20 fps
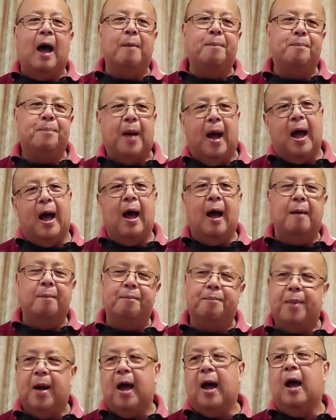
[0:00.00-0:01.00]
ba
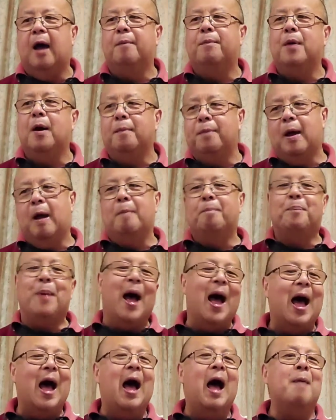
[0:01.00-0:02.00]
ba ba ba ba
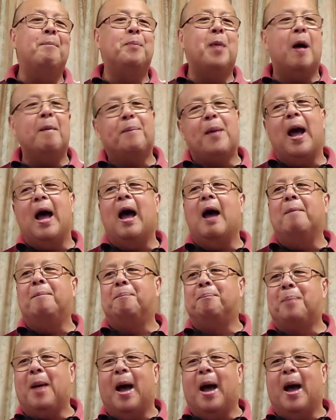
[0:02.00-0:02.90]
ba ba ba